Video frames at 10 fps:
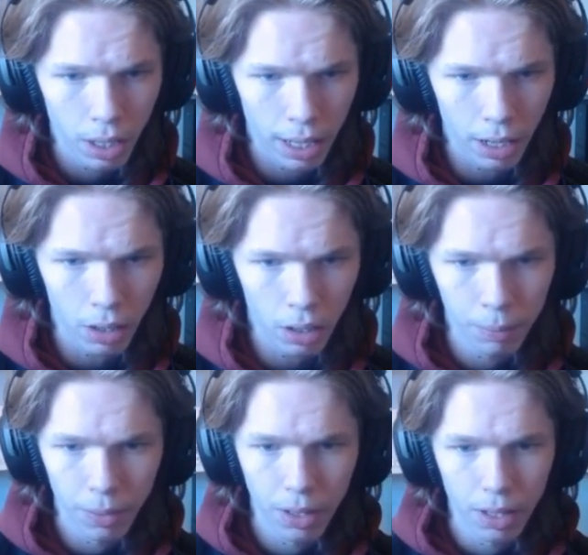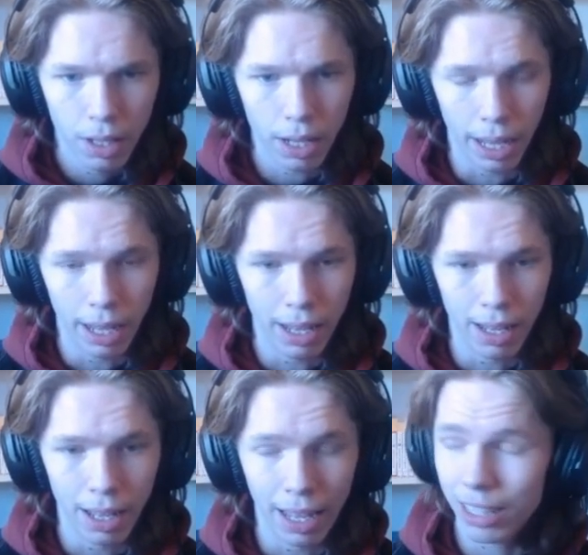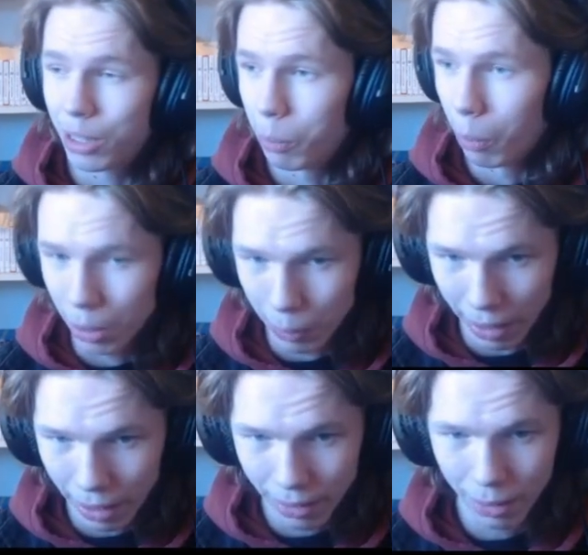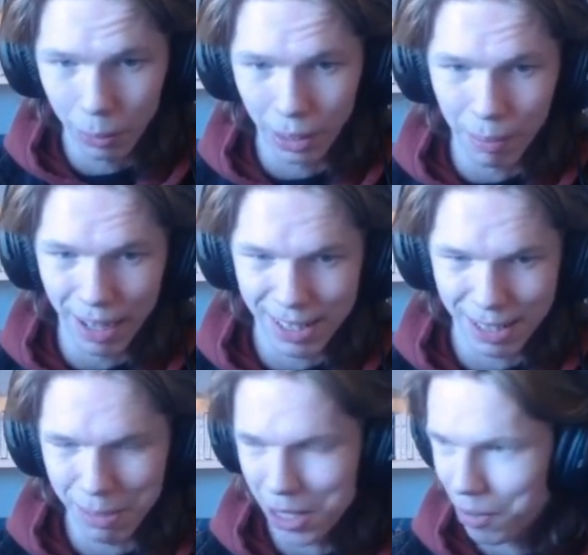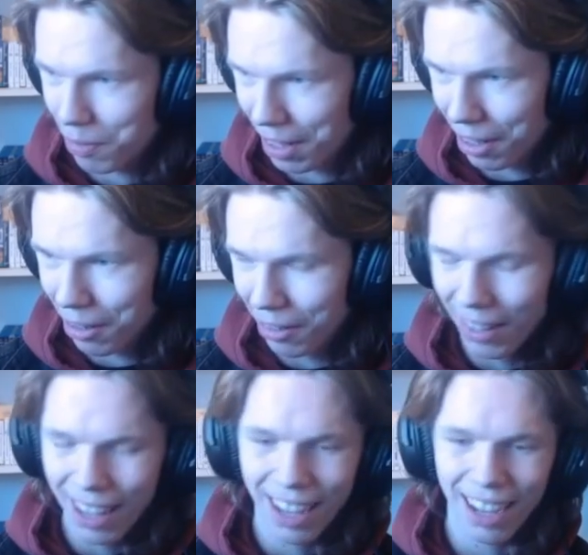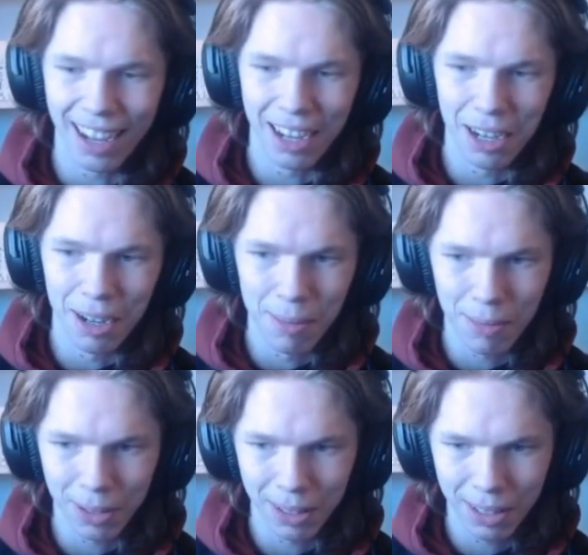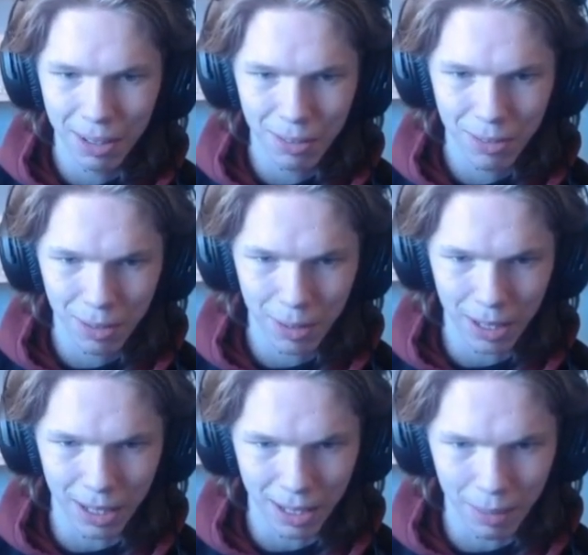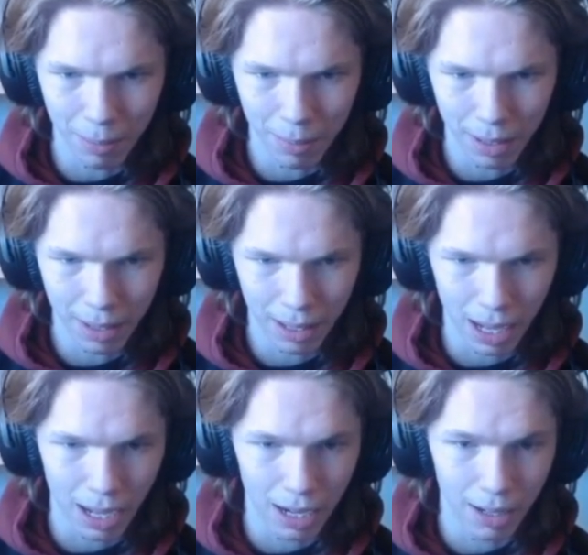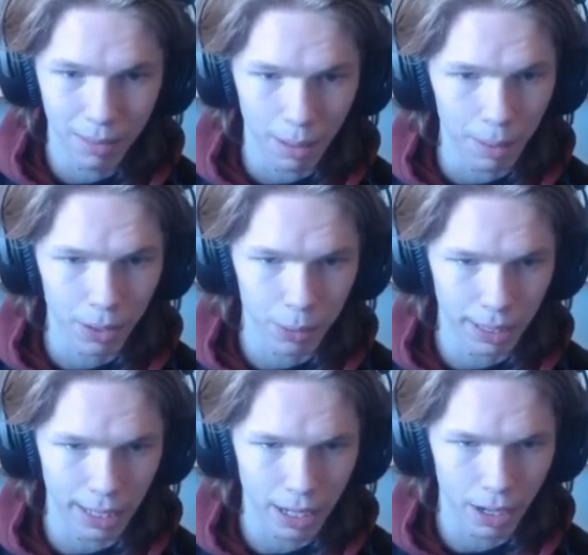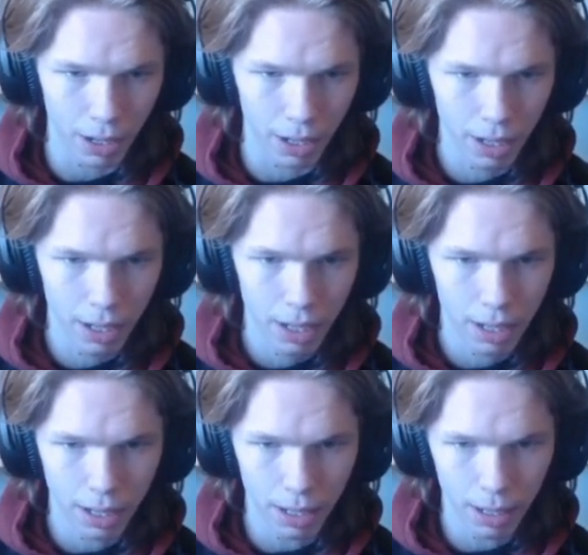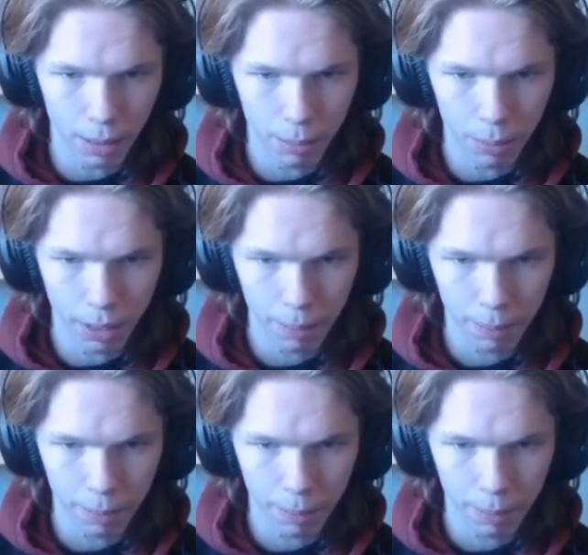at all. I actually world recorded with my submission video, funnily enough. I'm not doing that here, but